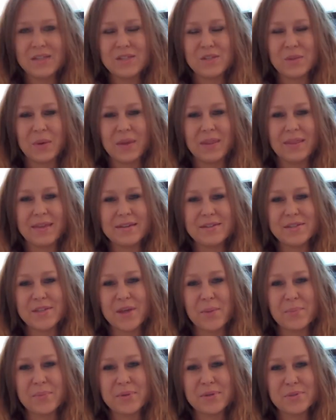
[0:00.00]
so I think
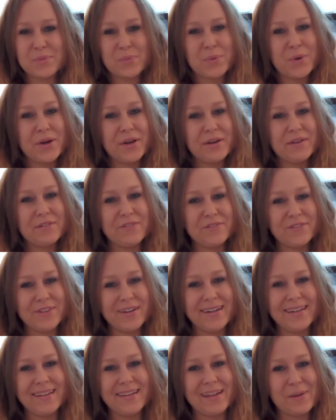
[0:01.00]
zombies would
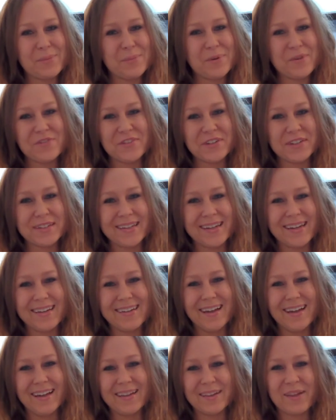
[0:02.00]
fit in there perfectly.
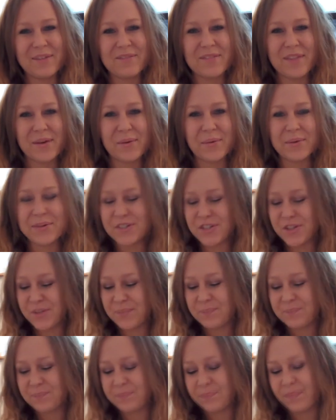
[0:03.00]
I love that question.